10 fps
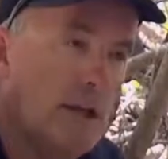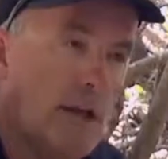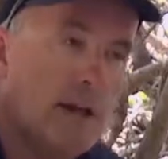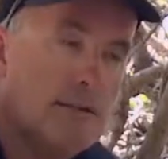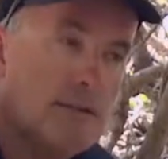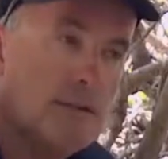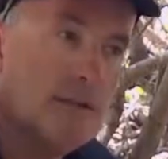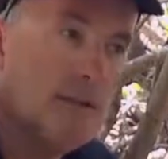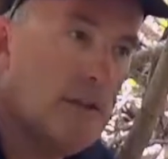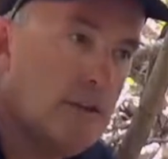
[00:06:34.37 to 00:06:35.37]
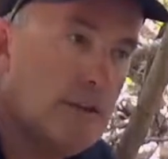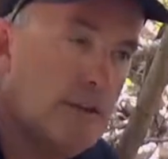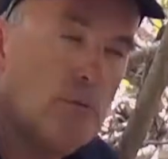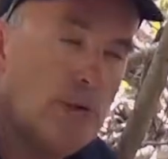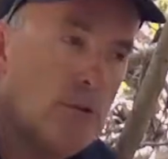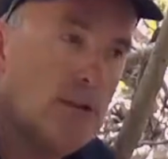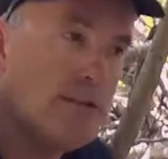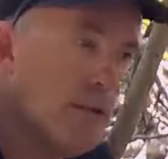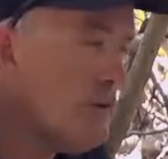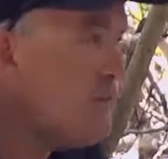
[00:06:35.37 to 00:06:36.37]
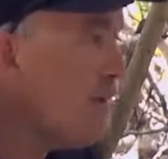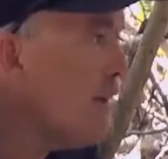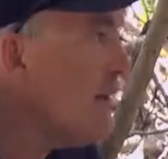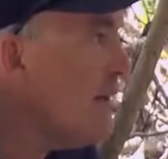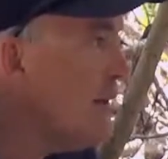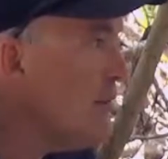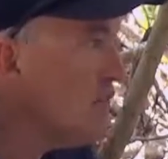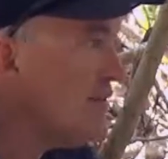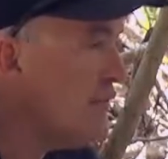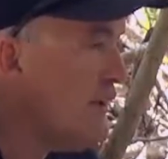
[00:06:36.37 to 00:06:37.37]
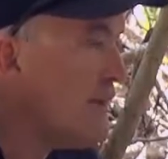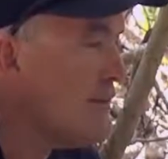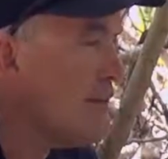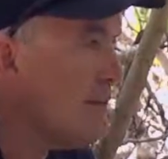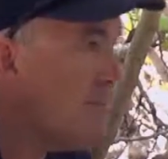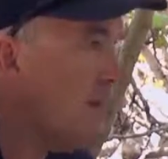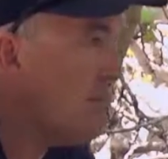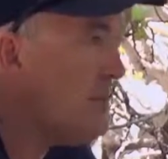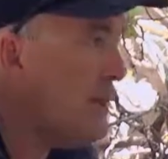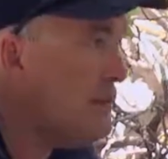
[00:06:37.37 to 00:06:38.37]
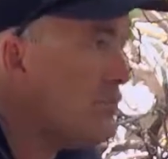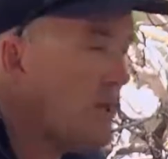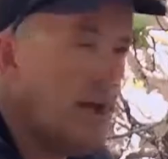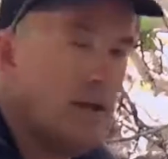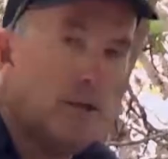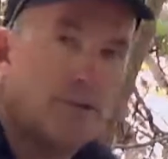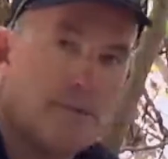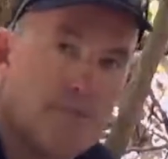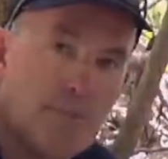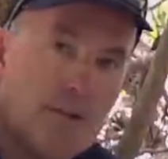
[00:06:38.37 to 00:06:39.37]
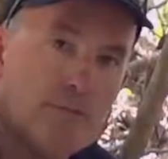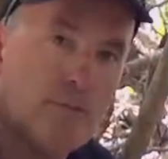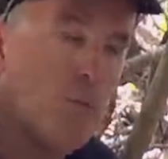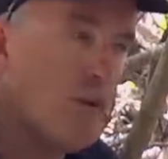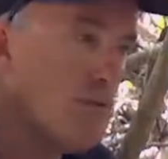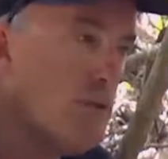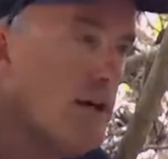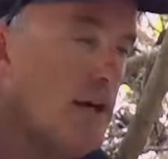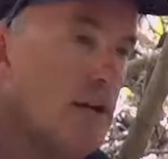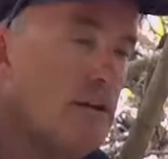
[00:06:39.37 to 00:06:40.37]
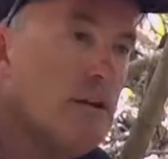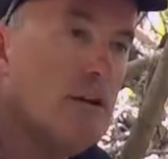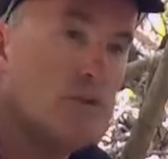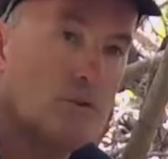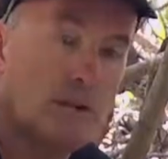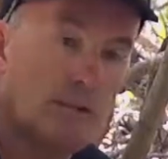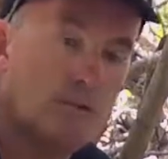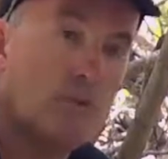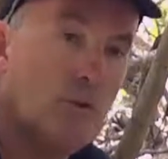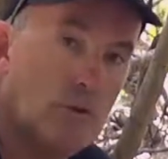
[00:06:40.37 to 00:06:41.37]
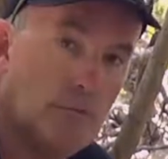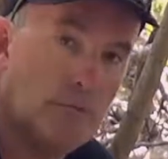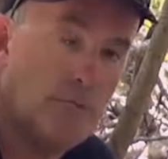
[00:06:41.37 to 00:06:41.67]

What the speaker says: And the only thing we could identify was the fact that the buff-banded rail had disappeared from One Tree Island during a storm.